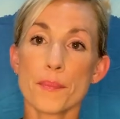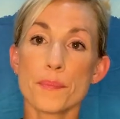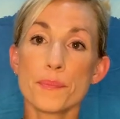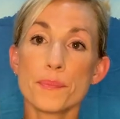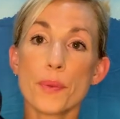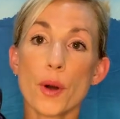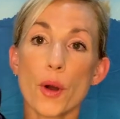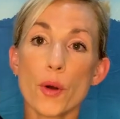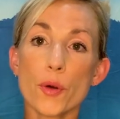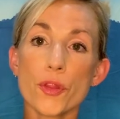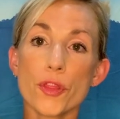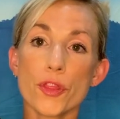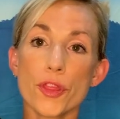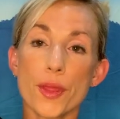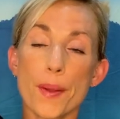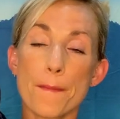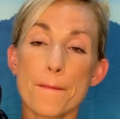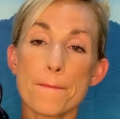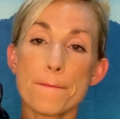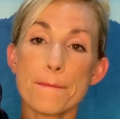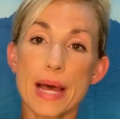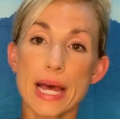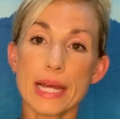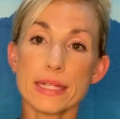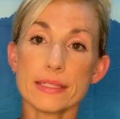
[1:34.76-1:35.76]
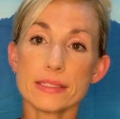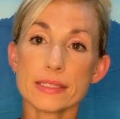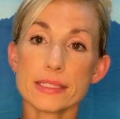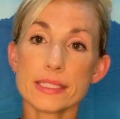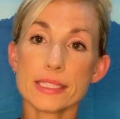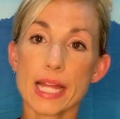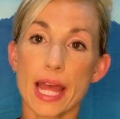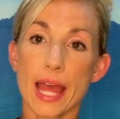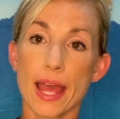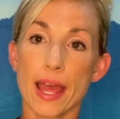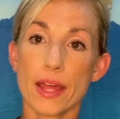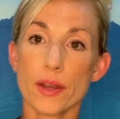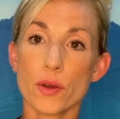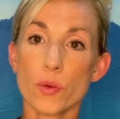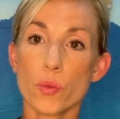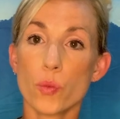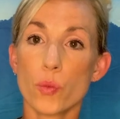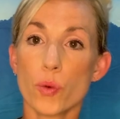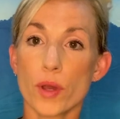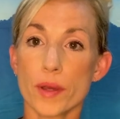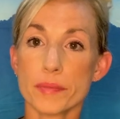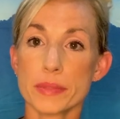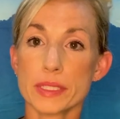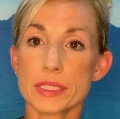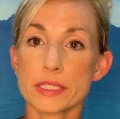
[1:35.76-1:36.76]
Both the men's and
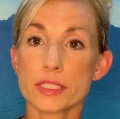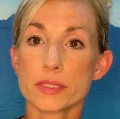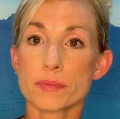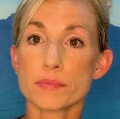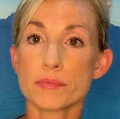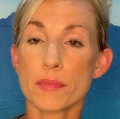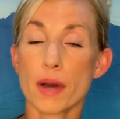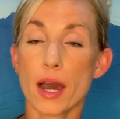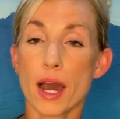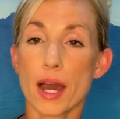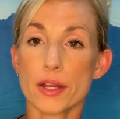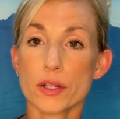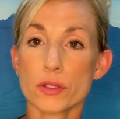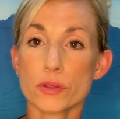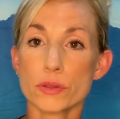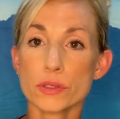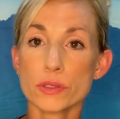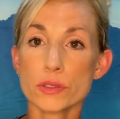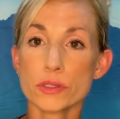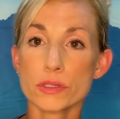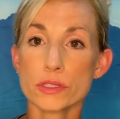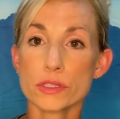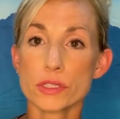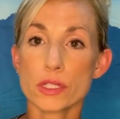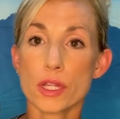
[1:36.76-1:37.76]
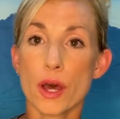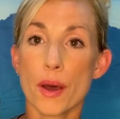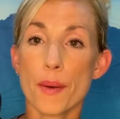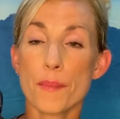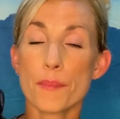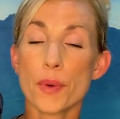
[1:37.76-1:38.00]
women's models